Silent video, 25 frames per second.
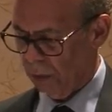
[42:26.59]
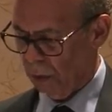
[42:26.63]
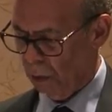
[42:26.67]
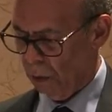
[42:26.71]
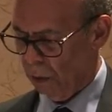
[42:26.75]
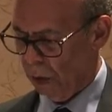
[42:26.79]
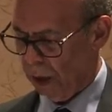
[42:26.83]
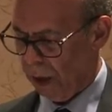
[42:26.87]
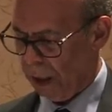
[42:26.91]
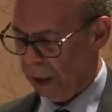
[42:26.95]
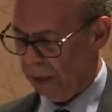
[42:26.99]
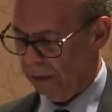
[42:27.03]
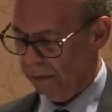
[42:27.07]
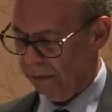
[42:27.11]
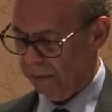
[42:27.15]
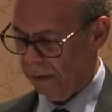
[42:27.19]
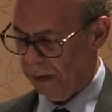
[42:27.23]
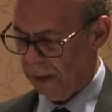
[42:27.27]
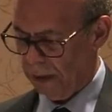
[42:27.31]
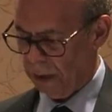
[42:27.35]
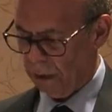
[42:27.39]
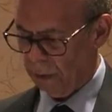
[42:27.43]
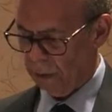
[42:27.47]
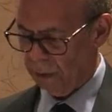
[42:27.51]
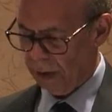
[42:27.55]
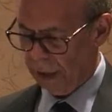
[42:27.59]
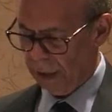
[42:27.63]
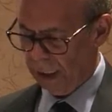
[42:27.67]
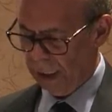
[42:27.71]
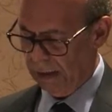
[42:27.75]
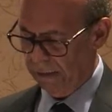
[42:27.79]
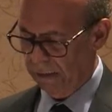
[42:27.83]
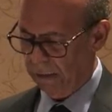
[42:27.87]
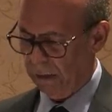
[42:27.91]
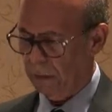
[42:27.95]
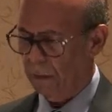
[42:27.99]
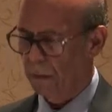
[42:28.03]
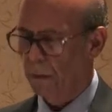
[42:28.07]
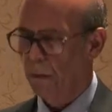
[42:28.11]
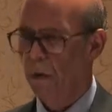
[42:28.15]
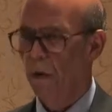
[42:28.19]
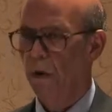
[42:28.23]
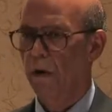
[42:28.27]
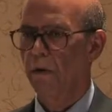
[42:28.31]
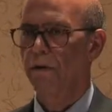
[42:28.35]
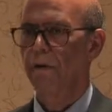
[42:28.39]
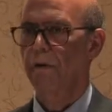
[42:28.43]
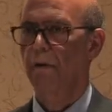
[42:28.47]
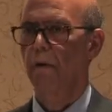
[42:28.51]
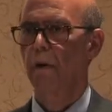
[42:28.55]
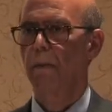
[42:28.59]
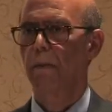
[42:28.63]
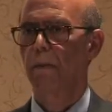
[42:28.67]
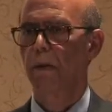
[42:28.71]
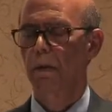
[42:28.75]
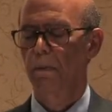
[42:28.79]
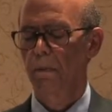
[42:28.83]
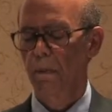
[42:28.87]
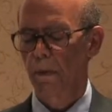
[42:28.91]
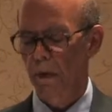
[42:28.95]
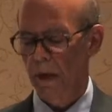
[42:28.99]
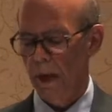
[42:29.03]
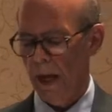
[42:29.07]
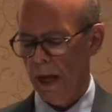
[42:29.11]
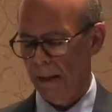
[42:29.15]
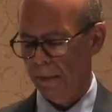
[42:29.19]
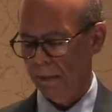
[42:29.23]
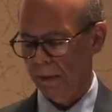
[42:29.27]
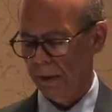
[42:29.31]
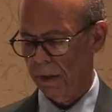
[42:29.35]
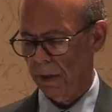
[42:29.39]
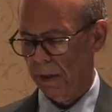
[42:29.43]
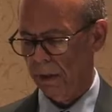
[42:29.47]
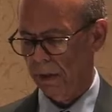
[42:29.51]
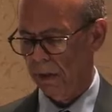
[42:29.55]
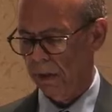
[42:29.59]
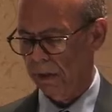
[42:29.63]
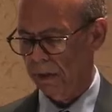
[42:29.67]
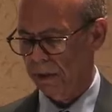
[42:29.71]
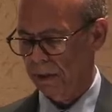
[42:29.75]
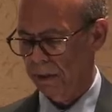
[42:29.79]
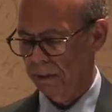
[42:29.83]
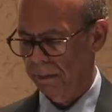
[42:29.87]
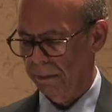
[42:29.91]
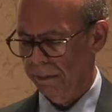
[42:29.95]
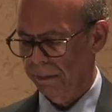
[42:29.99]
were confronted with even more formidable obstacles.